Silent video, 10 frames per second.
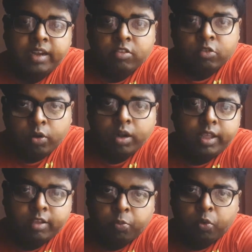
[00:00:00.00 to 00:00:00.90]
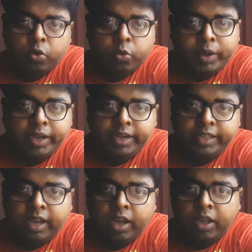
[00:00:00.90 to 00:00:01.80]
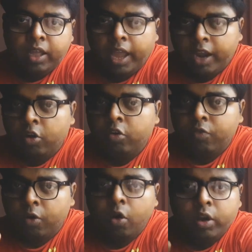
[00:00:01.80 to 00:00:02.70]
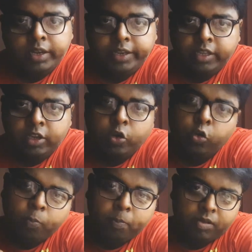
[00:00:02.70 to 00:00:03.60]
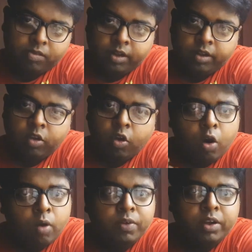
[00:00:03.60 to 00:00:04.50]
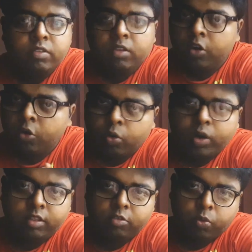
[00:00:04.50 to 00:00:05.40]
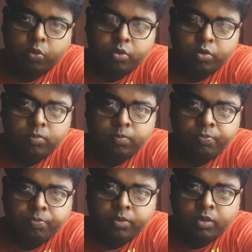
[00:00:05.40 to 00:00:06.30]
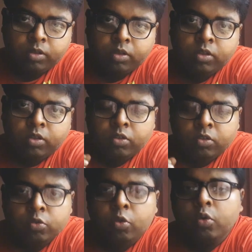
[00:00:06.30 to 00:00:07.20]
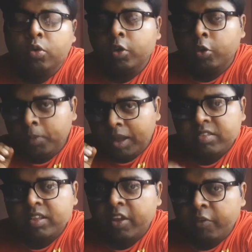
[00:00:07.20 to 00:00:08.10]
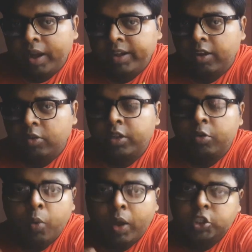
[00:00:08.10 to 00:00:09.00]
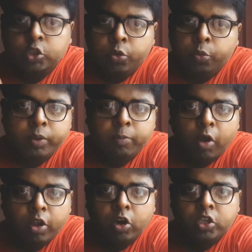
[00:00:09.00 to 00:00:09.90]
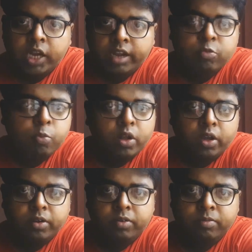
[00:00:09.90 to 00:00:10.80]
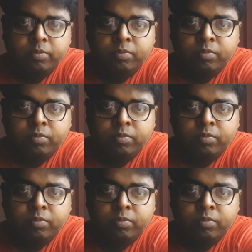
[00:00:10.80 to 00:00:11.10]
China's total export to India account for only 2% of its total export. So you must thinking right now, then why should we boycott Chinese product?